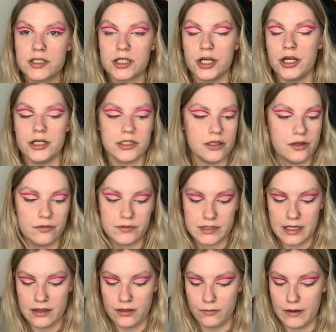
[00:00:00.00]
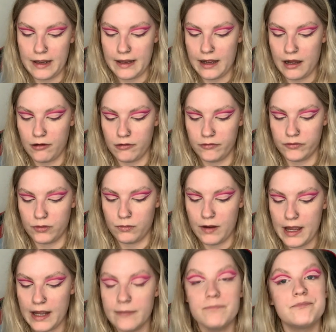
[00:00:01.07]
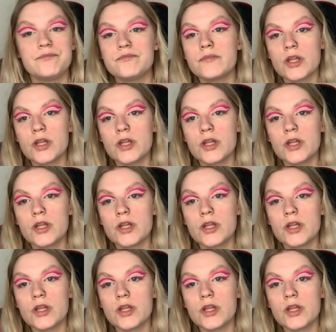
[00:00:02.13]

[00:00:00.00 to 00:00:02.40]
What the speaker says: this curtain that was in the way out of the way.